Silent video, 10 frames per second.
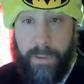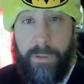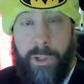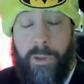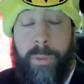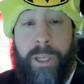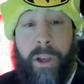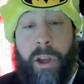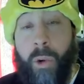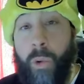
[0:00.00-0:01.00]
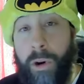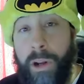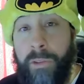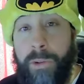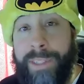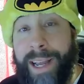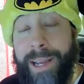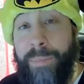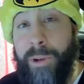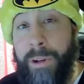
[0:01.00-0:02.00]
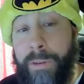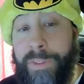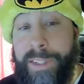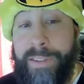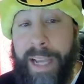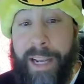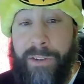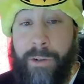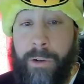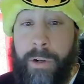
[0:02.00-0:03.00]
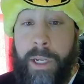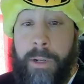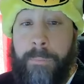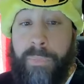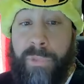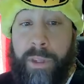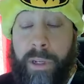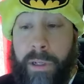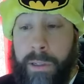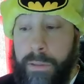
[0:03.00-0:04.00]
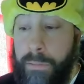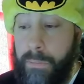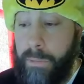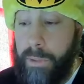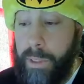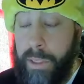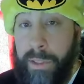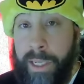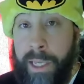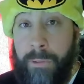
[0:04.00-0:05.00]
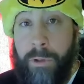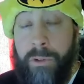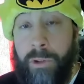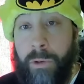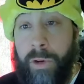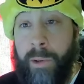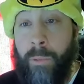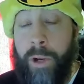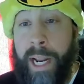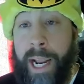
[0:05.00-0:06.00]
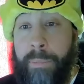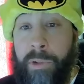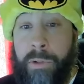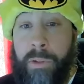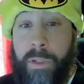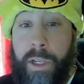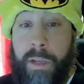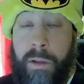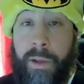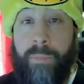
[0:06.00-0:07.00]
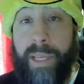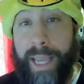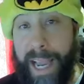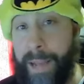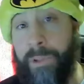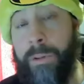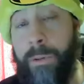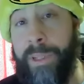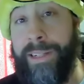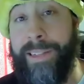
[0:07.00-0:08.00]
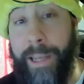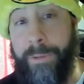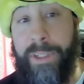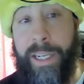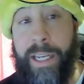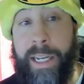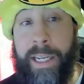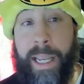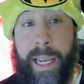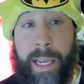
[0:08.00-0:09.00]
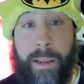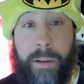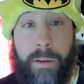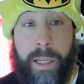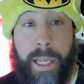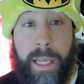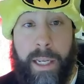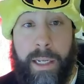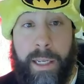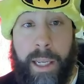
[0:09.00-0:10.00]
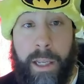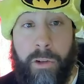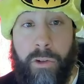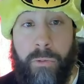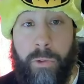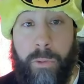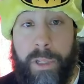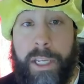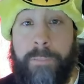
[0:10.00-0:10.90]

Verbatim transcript: excuse me, or other type of disaster, the the end result and what happens can be absolutely devastating and can truly